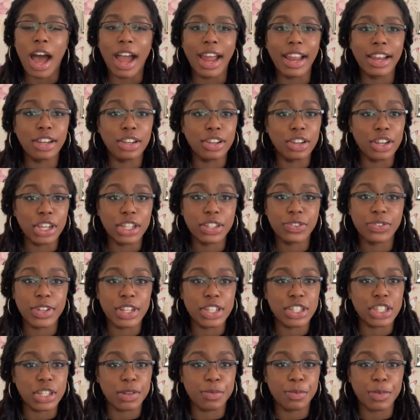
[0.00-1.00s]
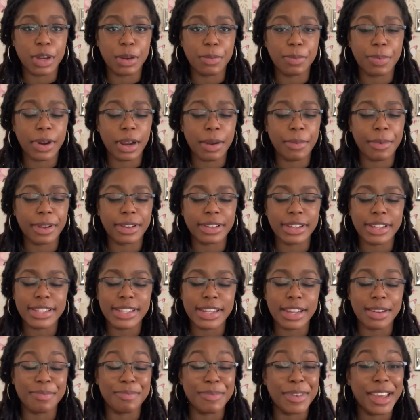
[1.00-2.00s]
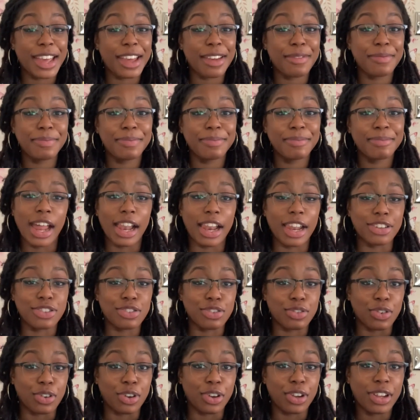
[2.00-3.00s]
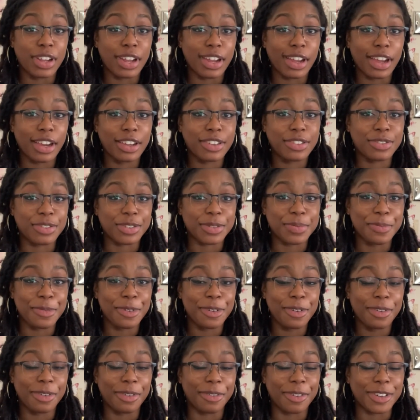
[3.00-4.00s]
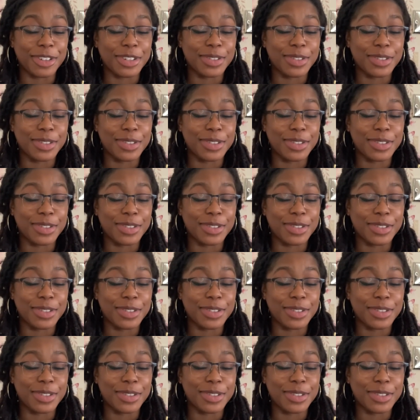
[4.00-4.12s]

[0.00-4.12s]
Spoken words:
I looked for the gym wear at Primark, they said, ma'am, unless you're an extra small or a